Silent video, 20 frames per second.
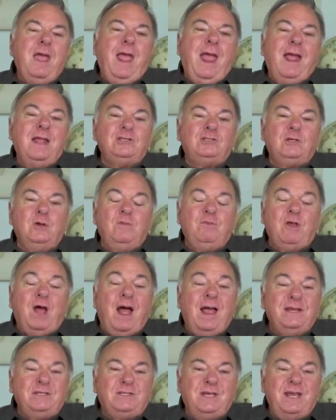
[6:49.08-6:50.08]
And so the
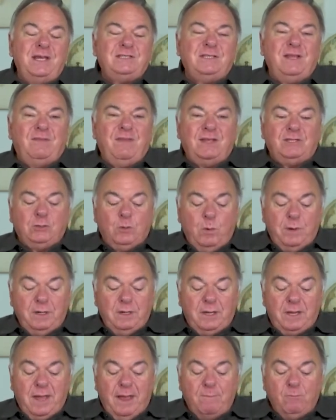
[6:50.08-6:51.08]
Isaiah said that's going
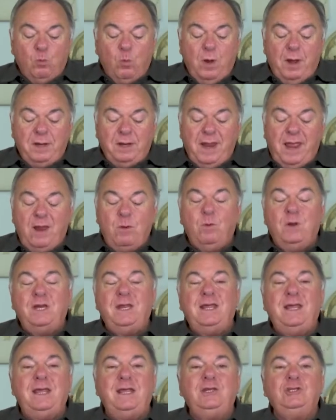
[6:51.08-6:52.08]
to come one day when
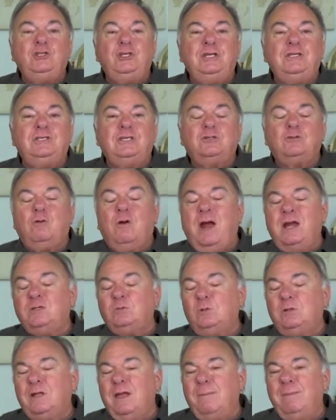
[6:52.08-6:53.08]
he, Jesus
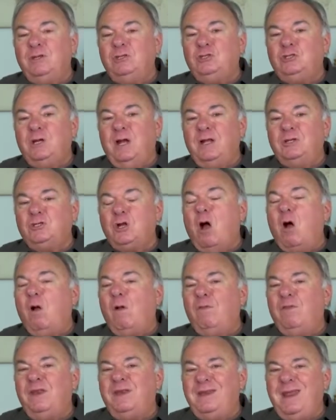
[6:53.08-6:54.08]
Christ, will come and judge
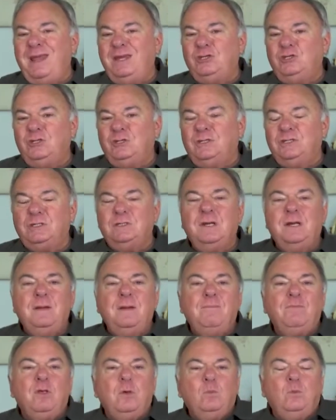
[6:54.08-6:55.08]
all the nations.
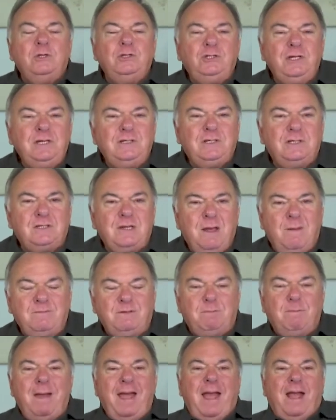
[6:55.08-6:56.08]
When Jesus
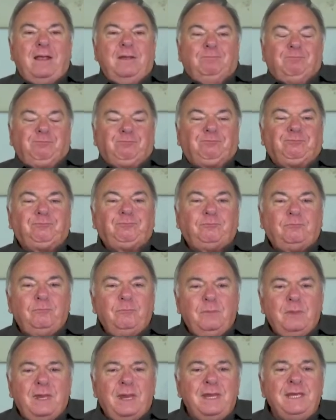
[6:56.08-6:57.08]
comes back,
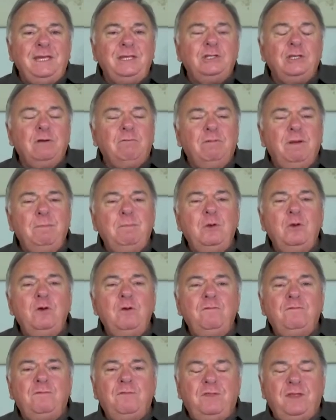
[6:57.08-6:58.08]
he's going to
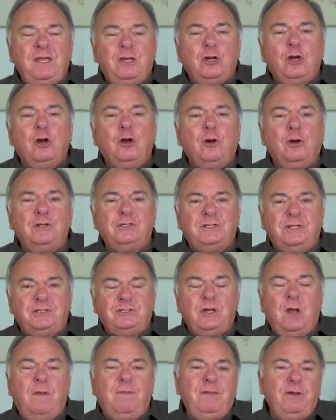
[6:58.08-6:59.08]
remove the curse
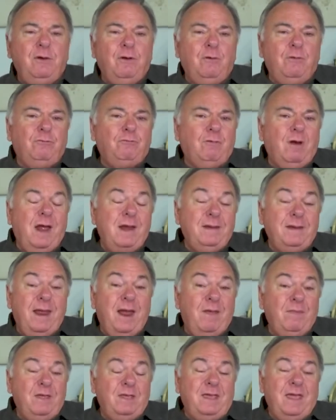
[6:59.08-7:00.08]
that's on the earth right
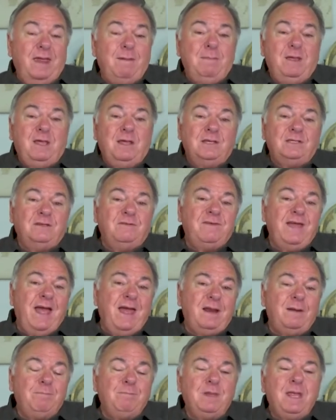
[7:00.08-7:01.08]
now that came because of
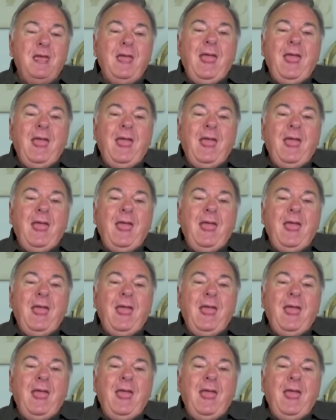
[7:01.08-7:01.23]
Adam.